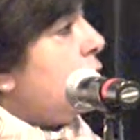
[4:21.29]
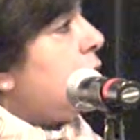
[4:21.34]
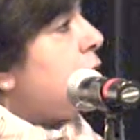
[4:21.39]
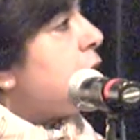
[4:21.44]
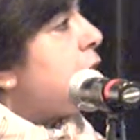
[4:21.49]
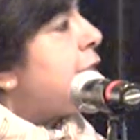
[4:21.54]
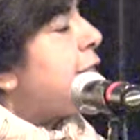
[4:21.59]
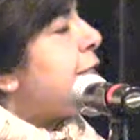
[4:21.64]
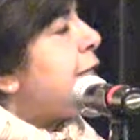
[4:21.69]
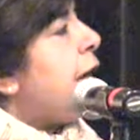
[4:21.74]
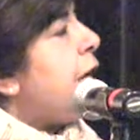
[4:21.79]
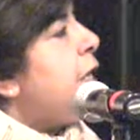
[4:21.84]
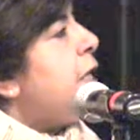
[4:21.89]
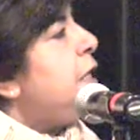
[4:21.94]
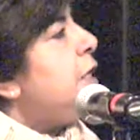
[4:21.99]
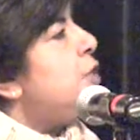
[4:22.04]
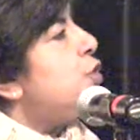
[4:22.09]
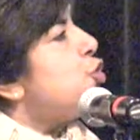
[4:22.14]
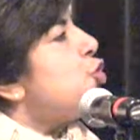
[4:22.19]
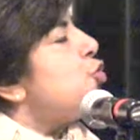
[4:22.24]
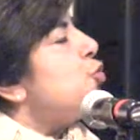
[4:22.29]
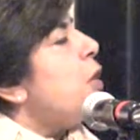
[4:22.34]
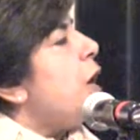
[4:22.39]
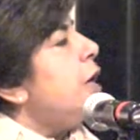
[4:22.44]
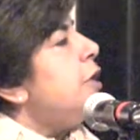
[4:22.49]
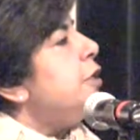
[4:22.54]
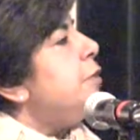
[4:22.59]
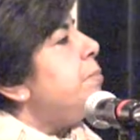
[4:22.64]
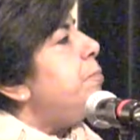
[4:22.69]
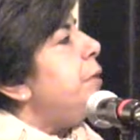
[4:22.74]
studies to
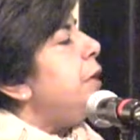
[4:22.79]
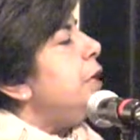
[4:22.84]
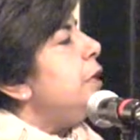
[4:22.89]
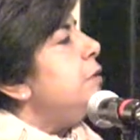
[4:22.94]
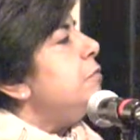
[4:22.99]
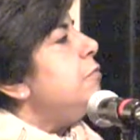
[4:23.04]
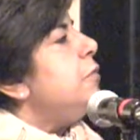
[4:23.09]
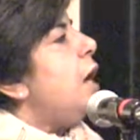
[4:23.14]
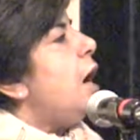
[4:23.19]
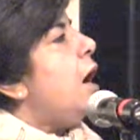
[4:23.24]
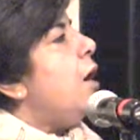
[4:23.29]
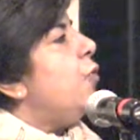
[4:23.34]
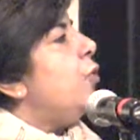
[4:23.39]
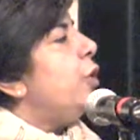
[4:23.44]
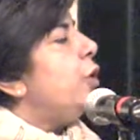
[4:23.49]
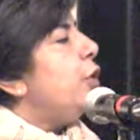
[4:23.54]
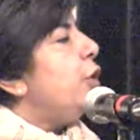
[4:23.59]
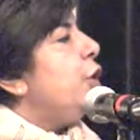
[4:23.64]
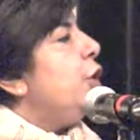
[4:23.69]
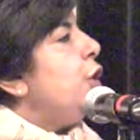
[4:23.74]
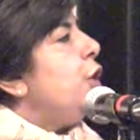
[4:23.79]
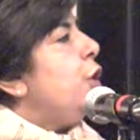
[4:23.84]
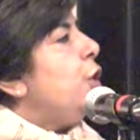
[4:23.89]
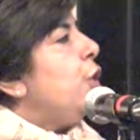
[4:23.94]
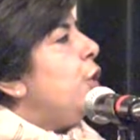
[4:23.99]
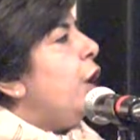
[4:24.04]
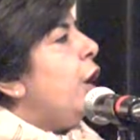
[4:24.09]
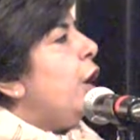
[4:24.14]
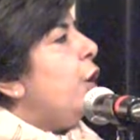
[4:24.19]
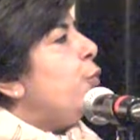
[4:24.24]
underpin our
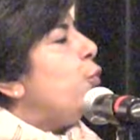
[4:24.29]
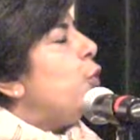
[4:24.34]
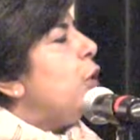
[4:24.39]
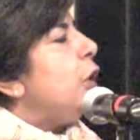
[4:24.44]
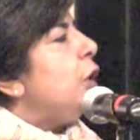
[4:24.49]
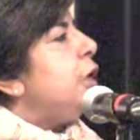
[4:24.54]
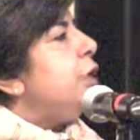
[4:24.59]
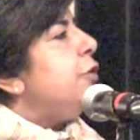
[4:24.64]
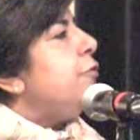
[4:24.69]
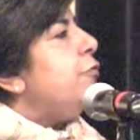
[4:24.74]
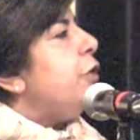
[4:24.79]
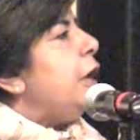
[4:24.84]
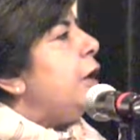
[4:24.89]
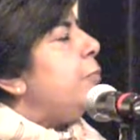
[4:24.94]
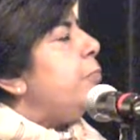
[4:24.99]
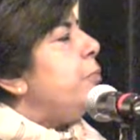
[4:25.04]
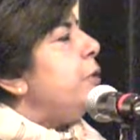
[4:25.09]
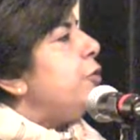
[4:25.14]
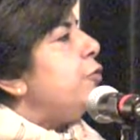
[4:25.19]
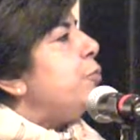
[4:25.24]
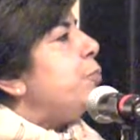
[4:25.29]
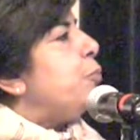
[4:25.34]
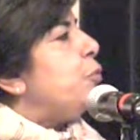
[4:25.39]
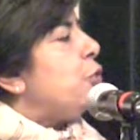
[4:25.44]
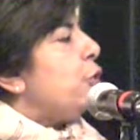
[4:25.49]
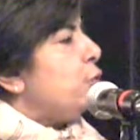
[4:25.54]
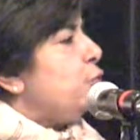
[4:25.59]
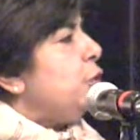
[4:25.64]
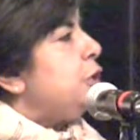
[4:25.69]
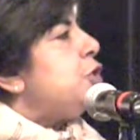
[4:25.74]
World Development
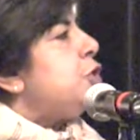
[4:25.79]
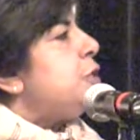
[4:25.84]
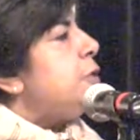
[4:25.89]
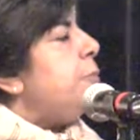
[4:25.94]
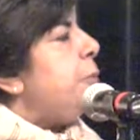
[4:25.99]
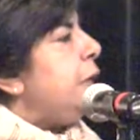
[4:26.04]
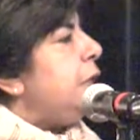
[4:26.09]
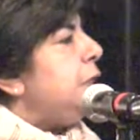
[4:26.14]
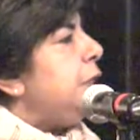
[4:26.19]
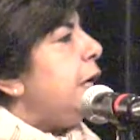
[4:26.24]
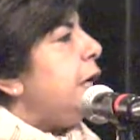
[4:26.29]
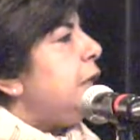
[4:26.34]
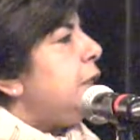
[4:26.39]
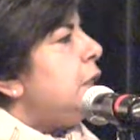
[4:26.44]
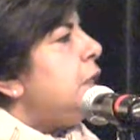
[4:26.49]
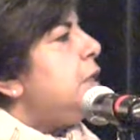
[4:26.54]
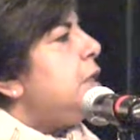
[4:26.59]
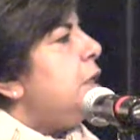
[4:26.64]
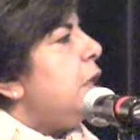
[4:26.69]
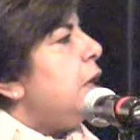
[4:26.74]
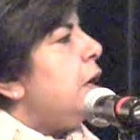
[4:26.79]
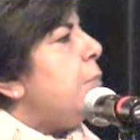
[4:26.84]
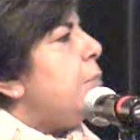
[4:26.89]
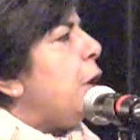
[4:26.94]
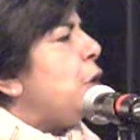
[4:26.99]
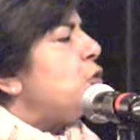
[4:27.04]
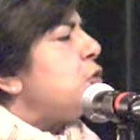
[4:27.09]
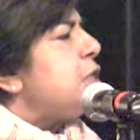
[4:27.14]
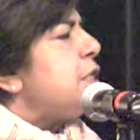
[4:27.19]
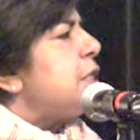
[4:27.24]
Report, which is a bit dated,
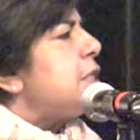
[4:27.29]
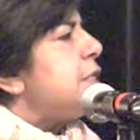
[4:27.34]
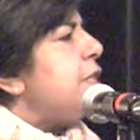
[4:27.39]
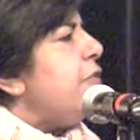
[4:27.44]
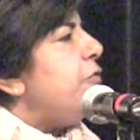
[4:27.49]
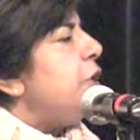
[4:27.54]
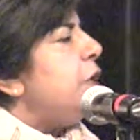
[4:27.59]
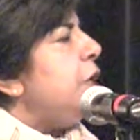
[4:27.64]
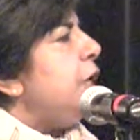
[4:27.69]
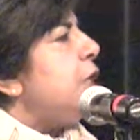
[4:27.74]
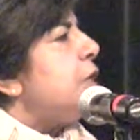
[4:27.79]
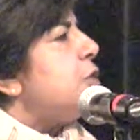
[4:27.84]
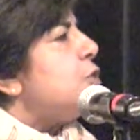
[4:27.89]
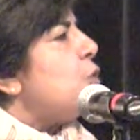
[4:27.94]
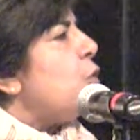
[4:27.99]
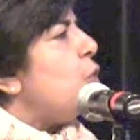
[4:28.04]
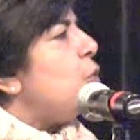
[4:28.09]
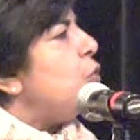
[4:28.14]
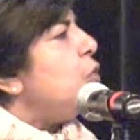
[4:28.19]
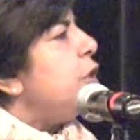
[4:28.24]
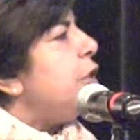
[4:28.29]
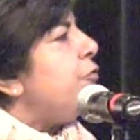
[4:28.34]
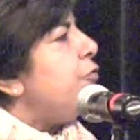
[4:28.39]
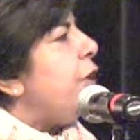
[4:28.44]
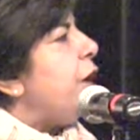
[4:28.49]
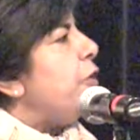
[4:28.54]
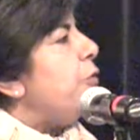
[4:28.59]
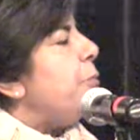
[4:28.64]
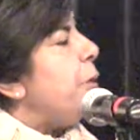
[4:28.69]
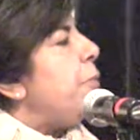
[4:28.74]
about 6-7 years old, if
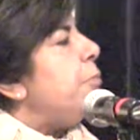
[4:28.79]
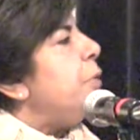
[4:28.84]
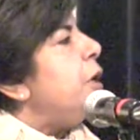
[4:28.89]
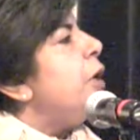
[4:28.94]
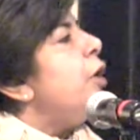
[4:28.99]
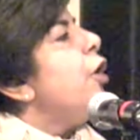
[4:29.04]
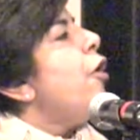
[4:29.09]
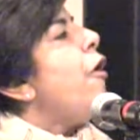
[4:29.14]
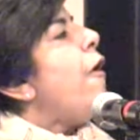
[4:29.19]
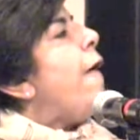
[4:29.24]
I remember,